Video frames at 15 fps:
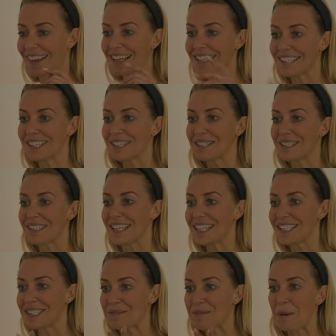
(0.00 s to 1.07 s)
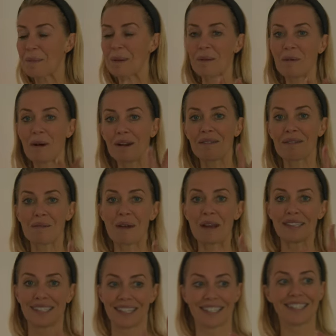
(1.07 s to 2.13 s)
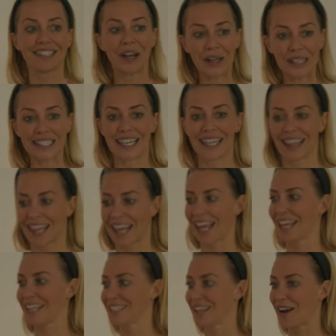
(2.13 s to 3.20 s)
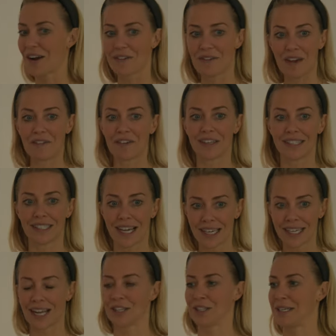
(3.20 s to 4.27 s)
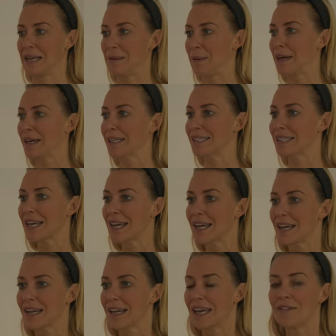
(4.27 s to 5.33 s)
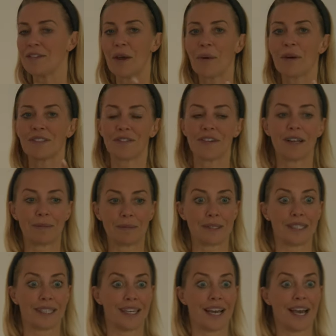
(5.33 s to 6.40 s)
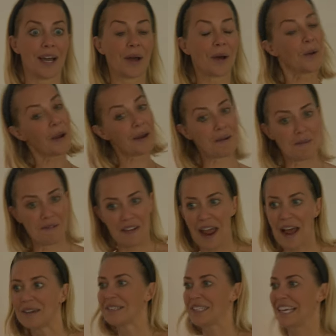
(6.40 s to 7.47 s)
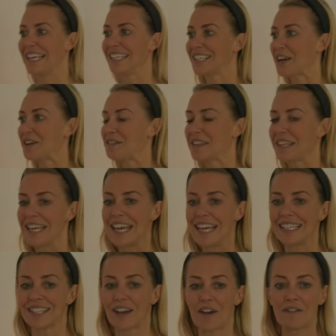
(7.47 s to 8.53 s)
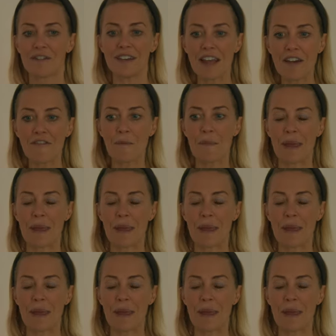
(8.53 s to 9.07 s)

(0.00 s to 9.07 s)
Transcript: This is this is probably one of the most exciting things I've ever done, actually, because even though I've developed quite a number of houses over the years, I've never